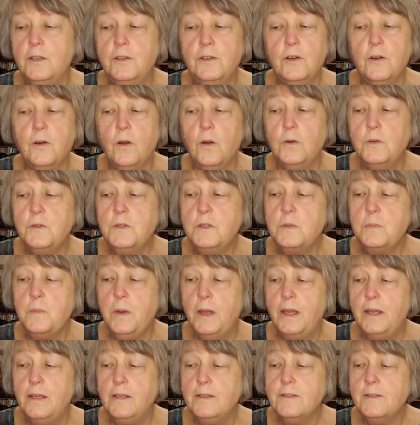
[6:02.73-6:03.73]
in your own
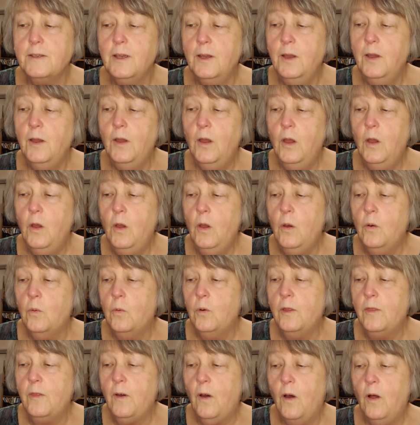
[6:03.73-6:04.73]
space
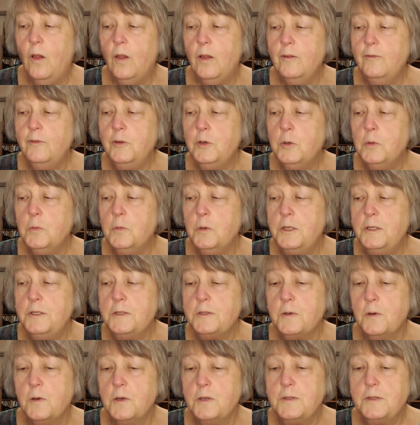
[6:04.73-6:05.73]
with all of your
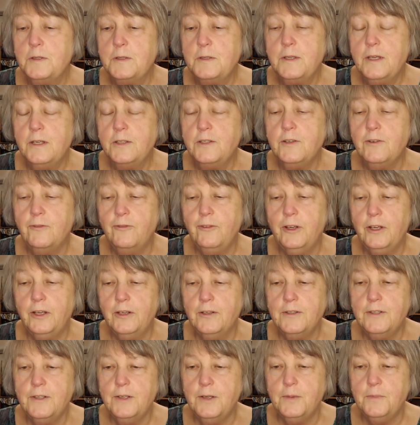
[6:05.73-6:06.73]
resources at your
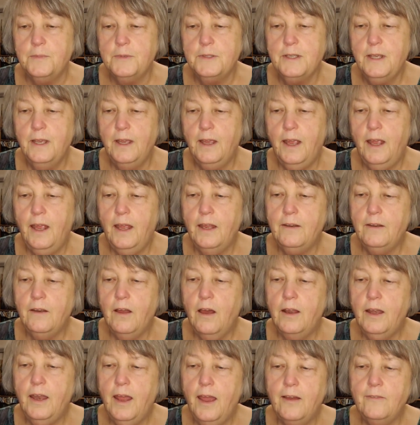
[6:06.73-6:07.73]
fingertips and
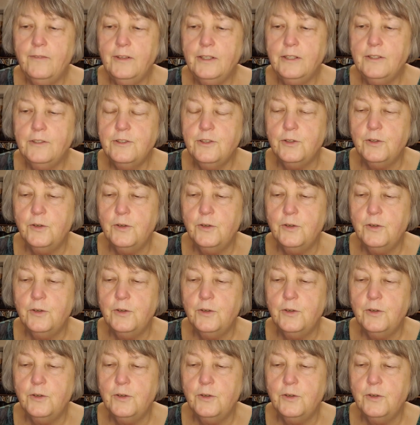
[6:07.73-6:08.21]
having